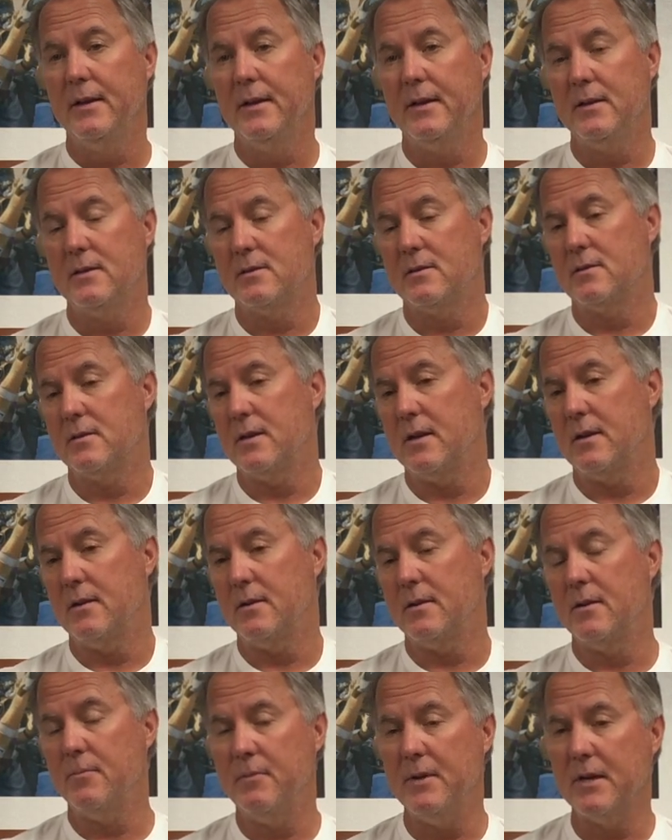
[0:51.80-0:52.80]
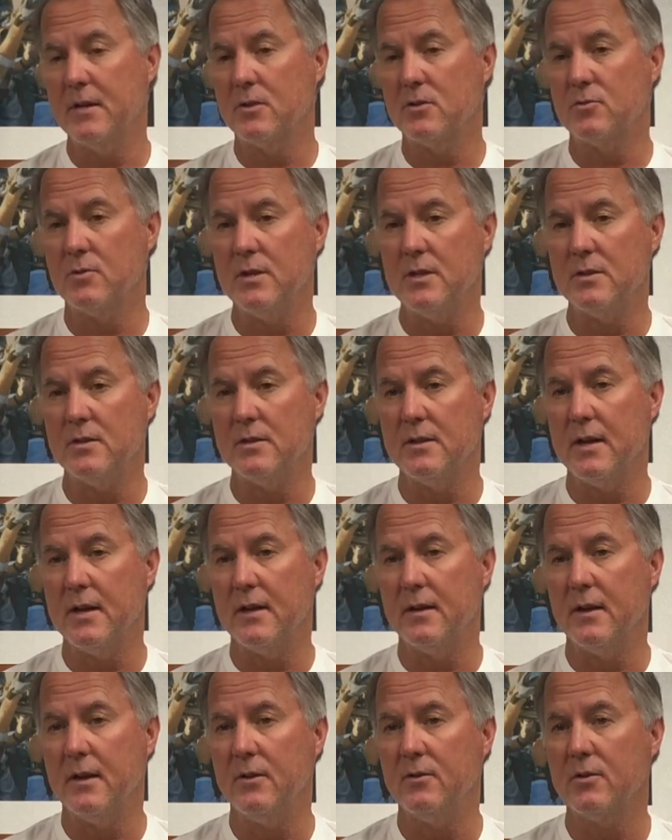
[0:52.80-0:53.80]
is the biggest reason
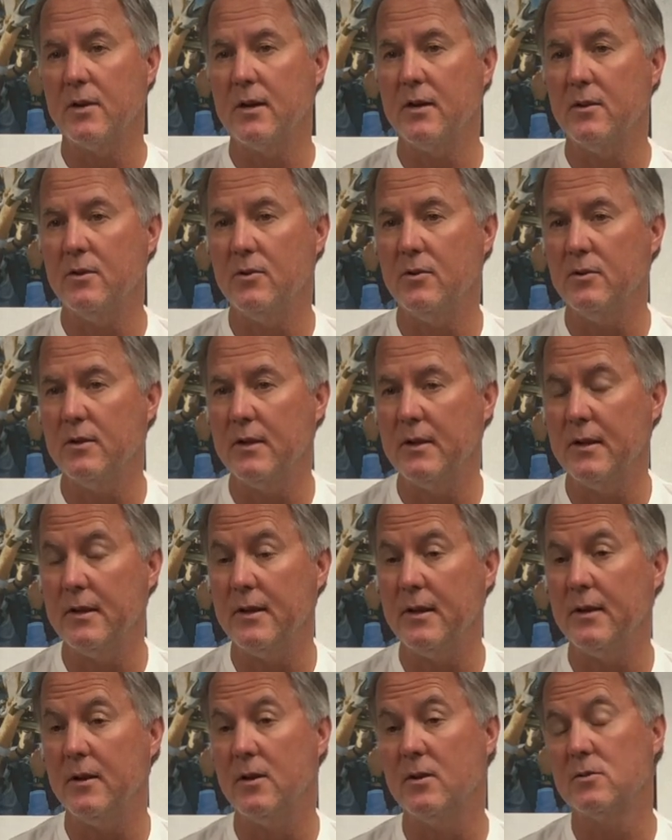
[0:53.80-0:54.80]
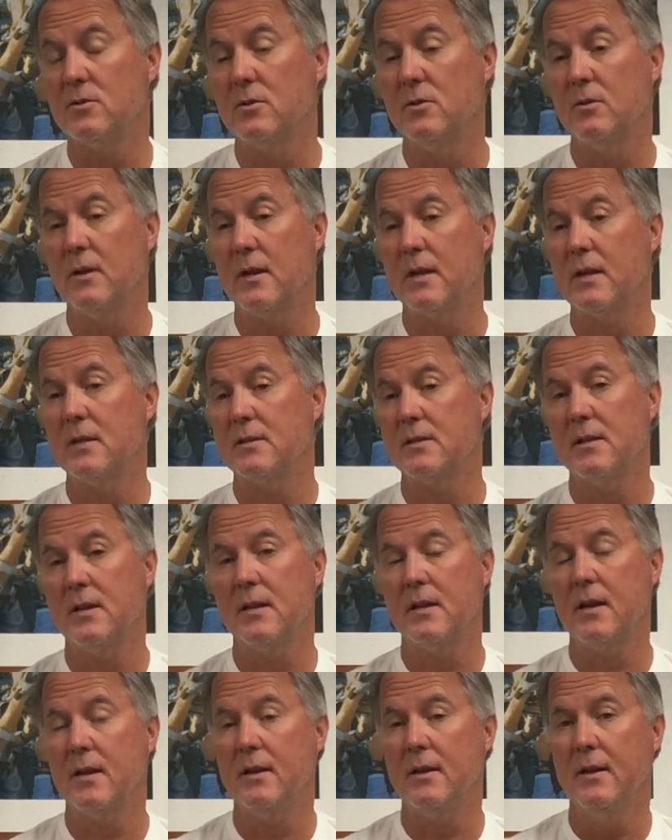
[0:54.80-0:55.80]
that I try to do it. And then also, like I
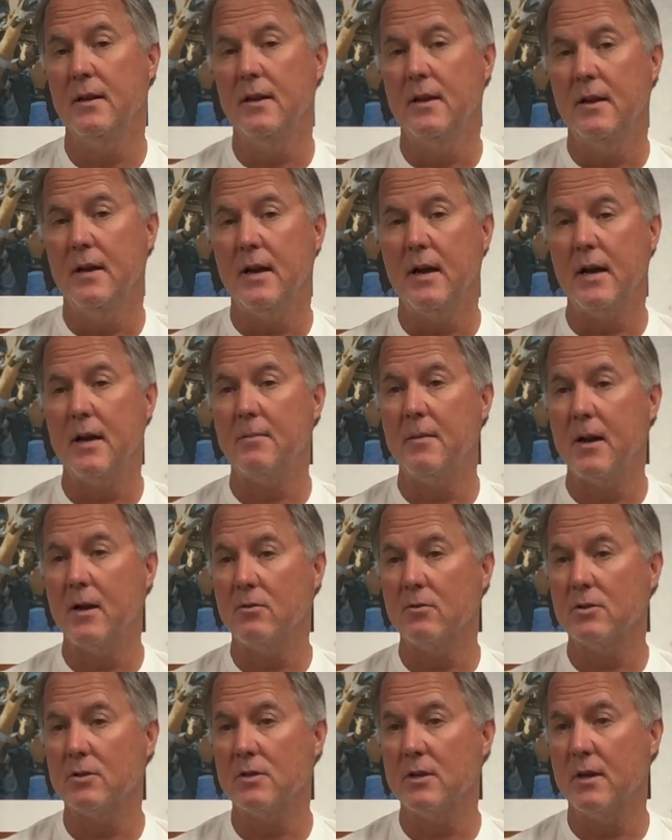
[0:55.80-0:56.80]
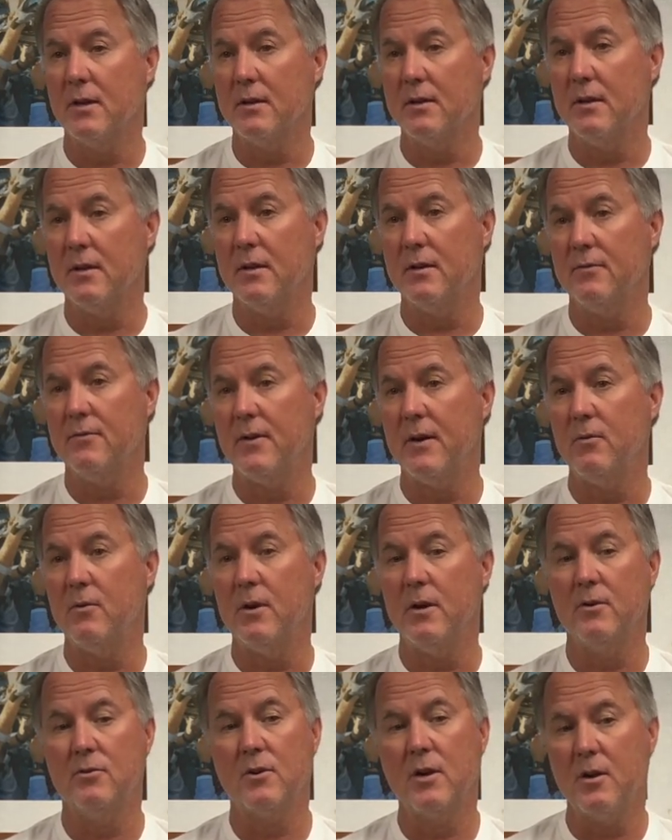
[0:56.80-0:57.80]
said, I have my own son, and if I
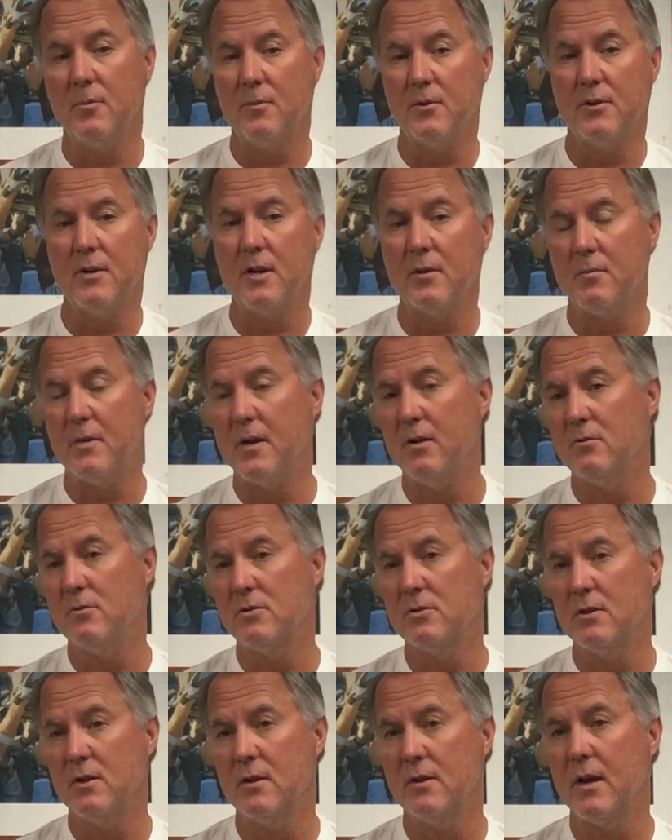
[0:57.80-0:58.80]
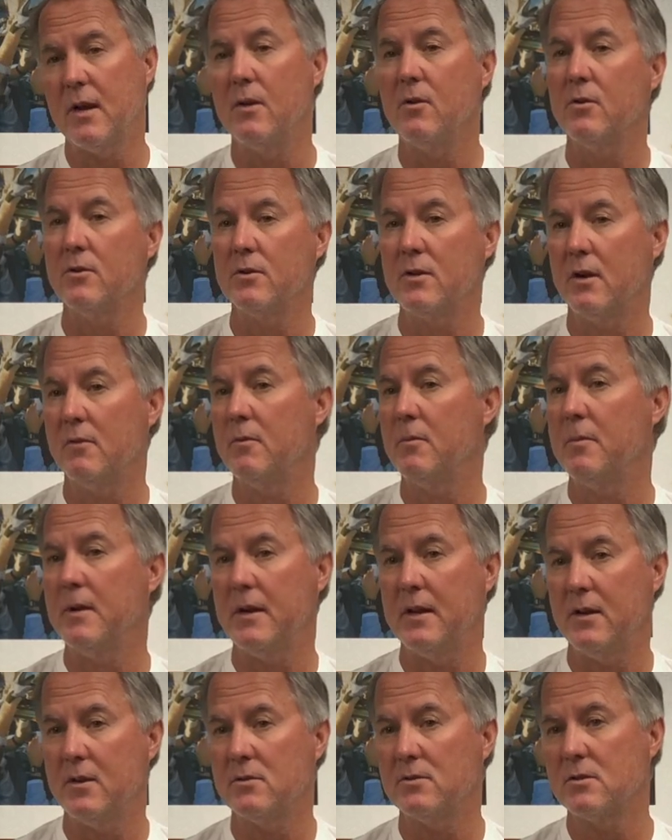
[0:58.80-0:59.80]
want to try to protect my own son, I owe it to
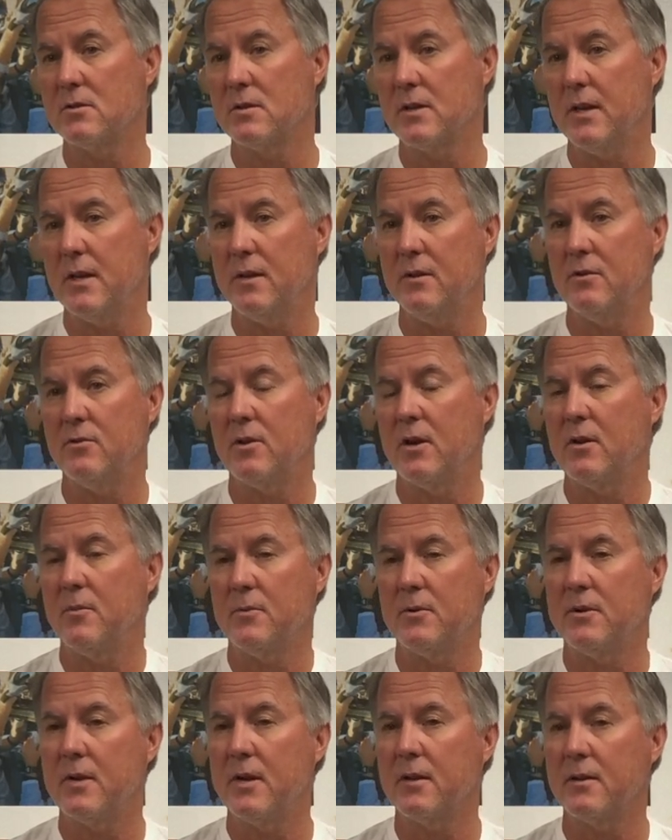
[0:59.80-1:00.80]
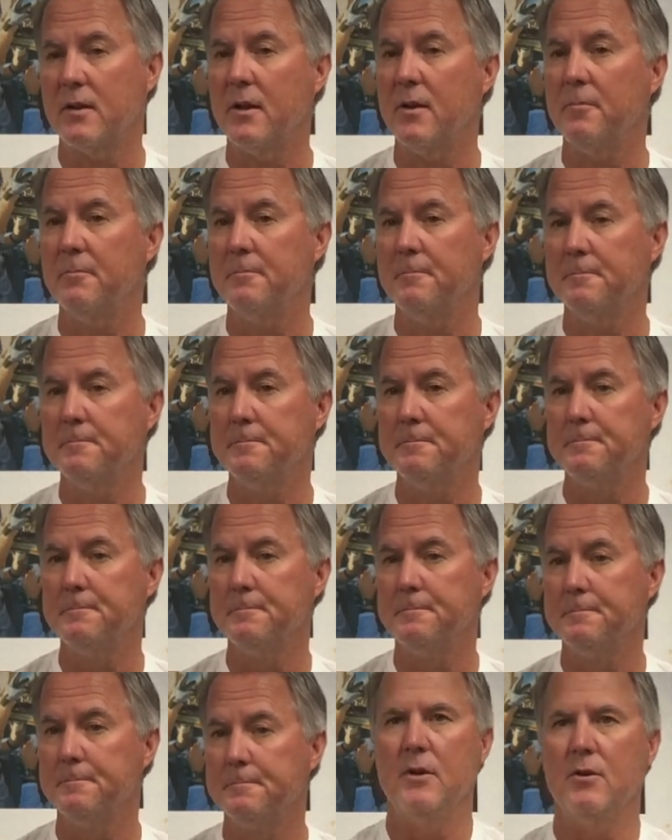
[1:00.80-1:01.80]
everybody else's kid to try to protect them.
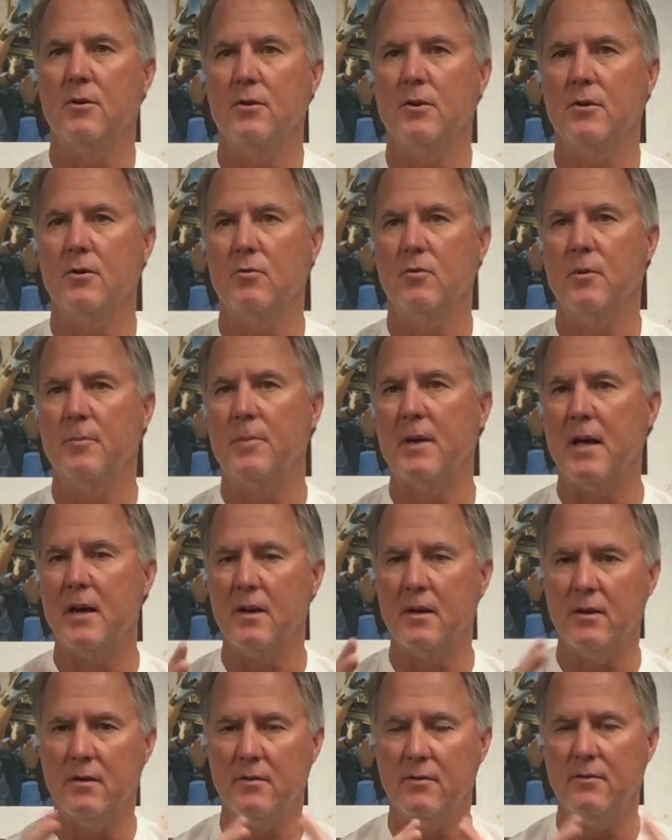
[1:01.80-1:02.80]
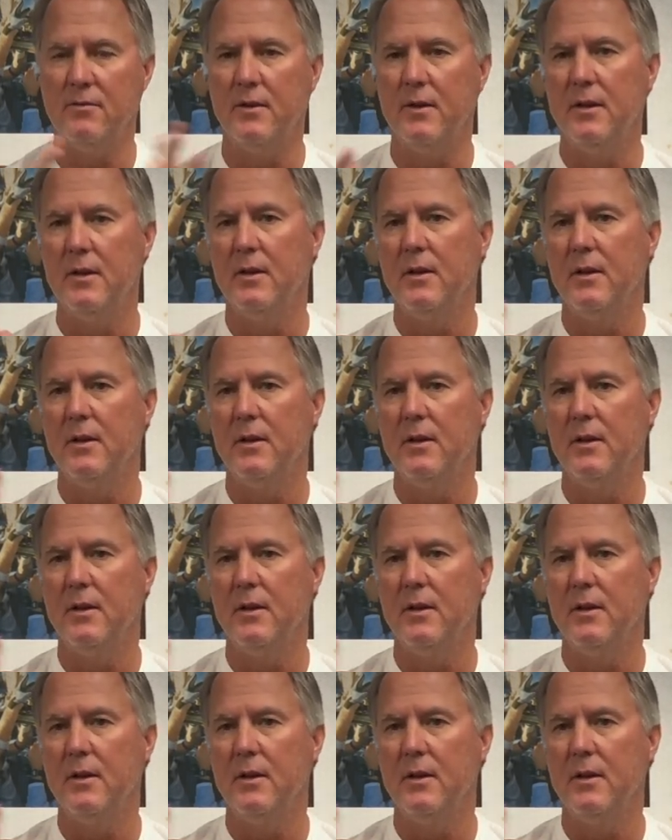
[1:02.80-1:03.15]
You know, the repetitive